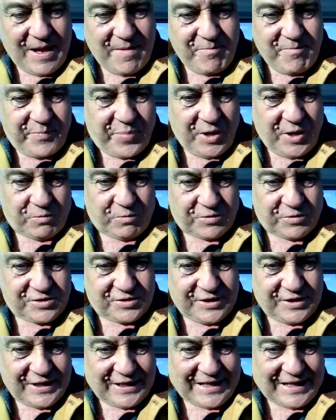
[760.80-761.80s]
them
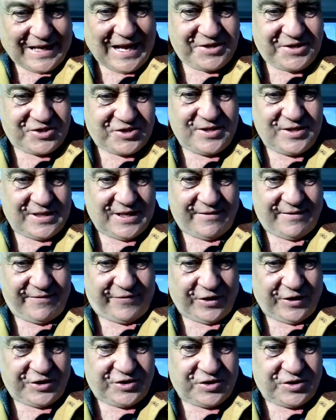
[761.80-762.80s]
boats that are catching
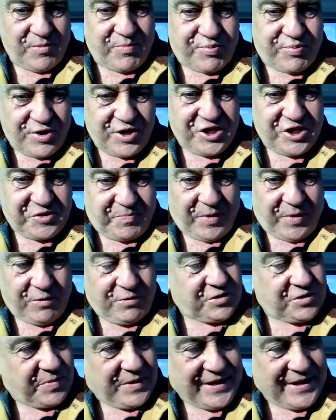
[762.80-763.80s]
that fish are British boats,